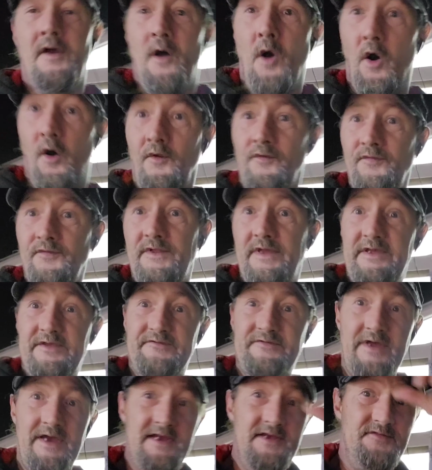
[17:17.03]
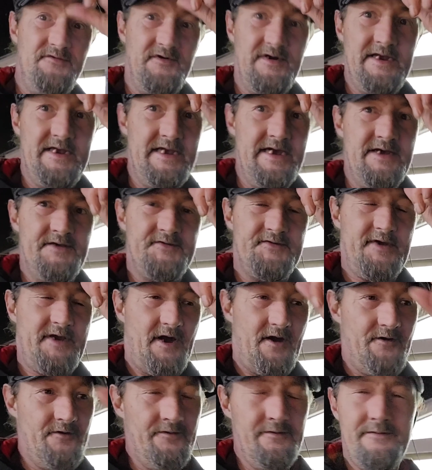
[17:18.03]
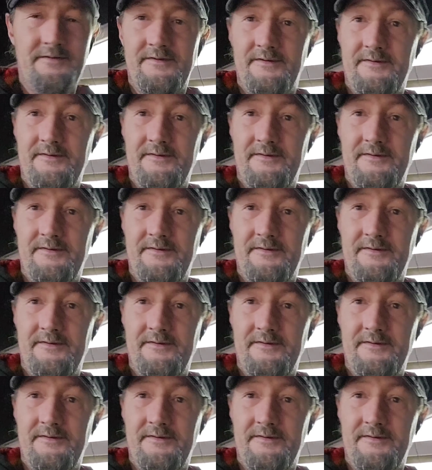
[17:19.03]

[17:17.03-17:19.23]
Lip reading: On this day 3 years ago,